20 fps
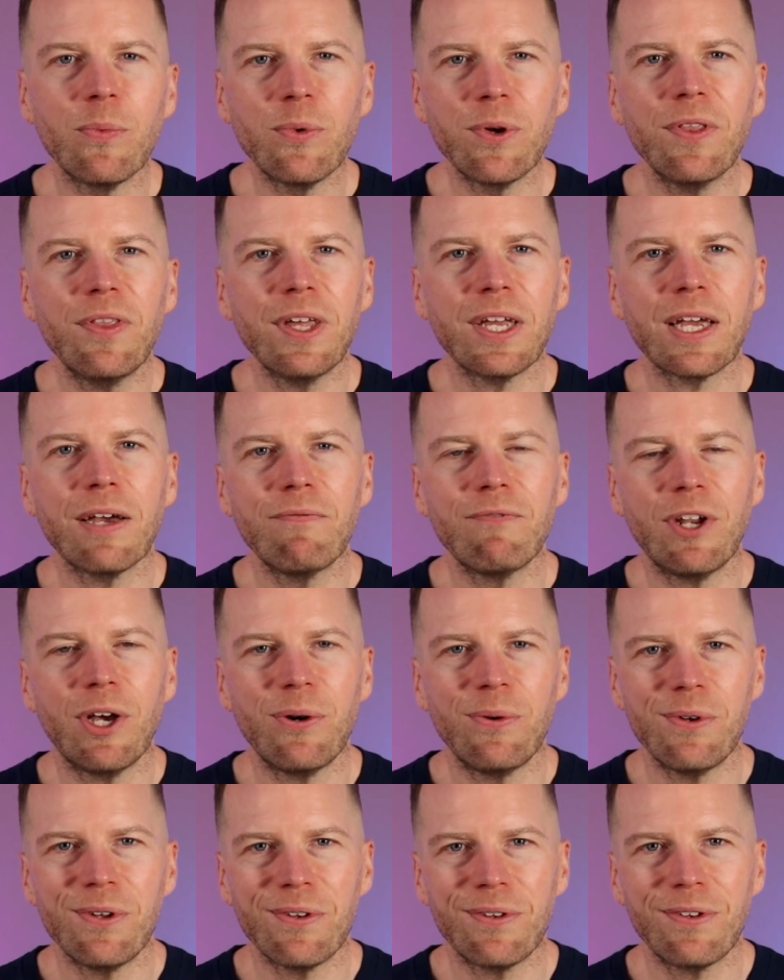one thing I've
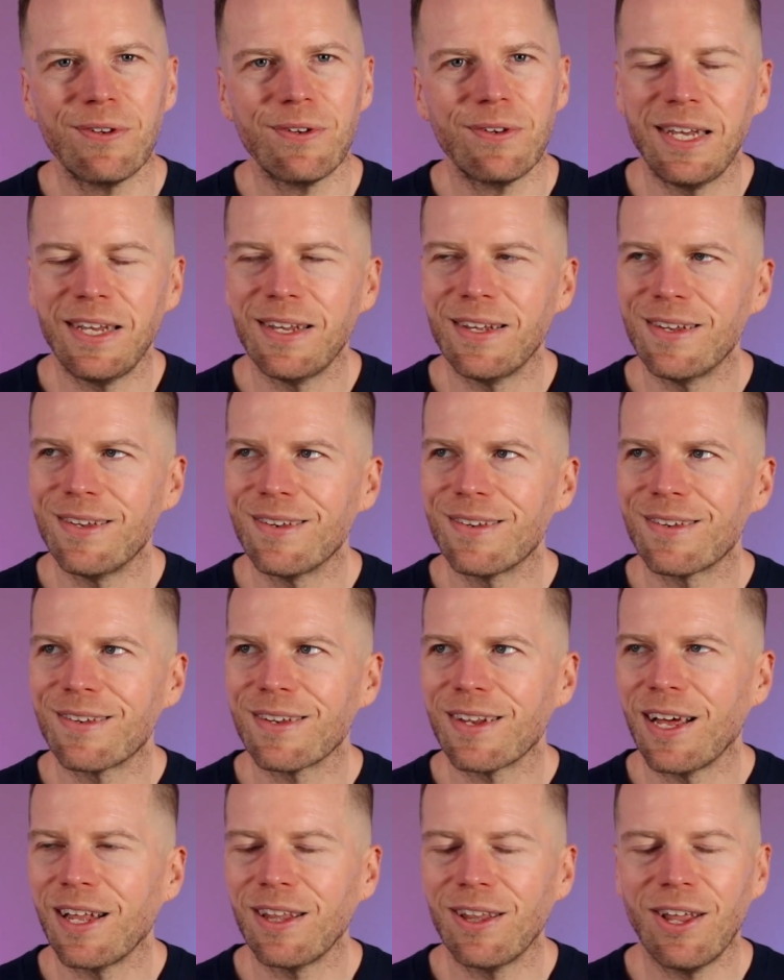noticed
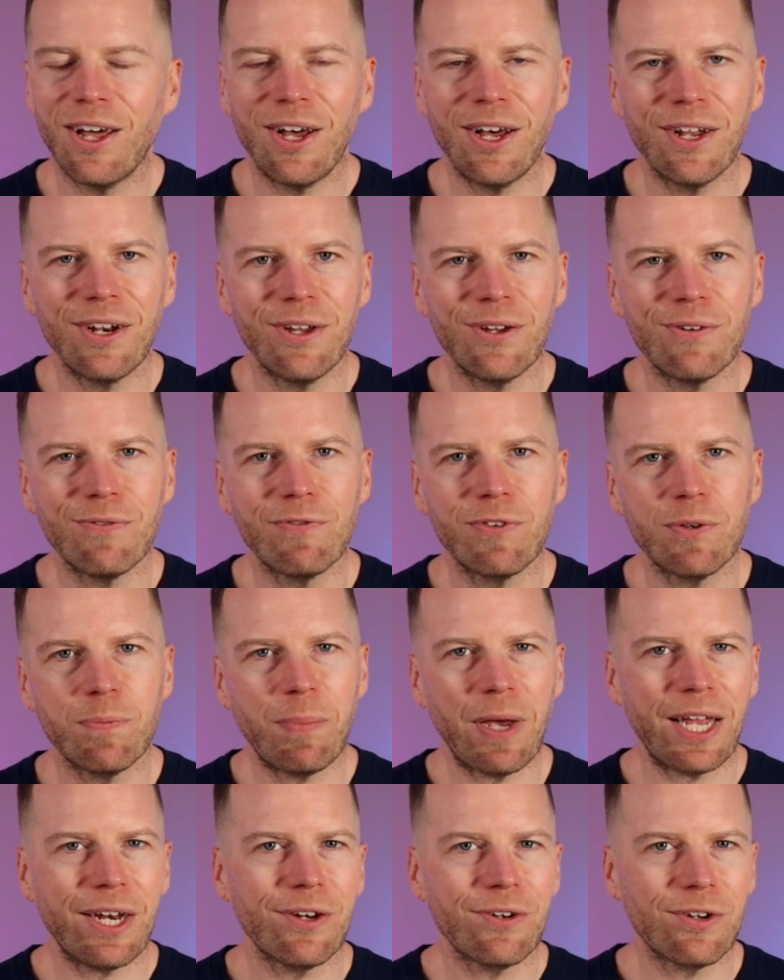is a lot of
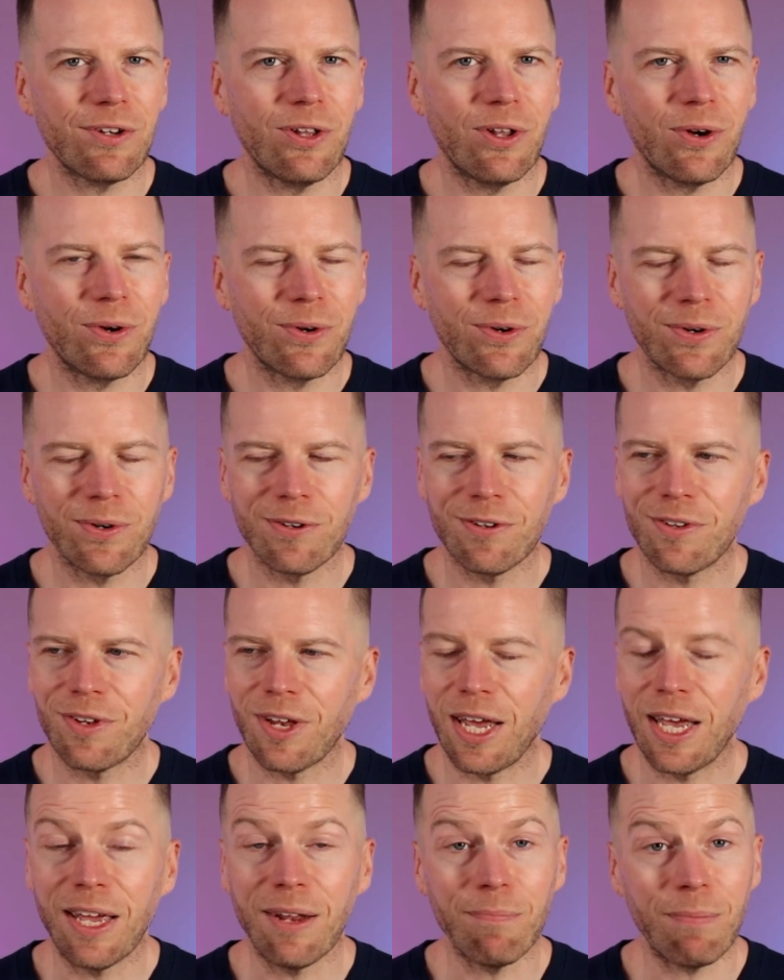Spanish learners,
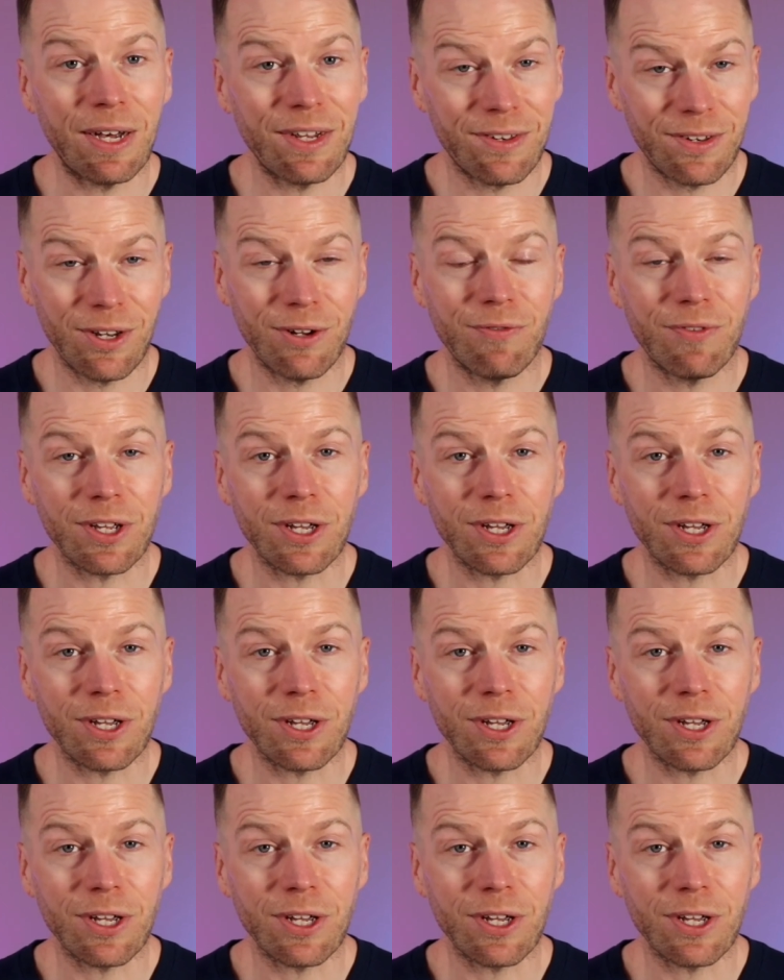and myself